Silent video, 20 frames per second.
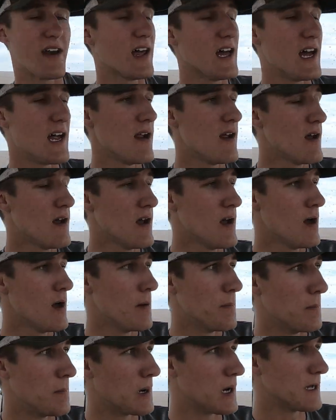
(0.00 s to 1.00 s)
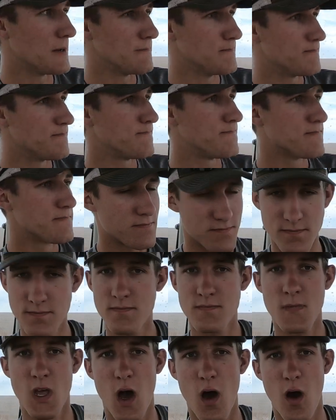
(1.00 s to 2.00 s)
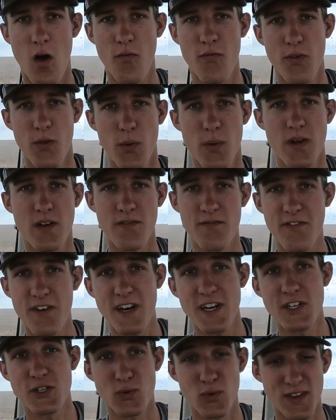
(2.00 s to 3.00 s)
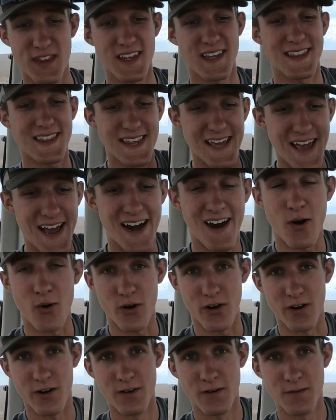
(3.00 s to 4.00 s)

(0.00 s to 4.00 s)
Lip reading: it. But hopefully we can finish within the hour.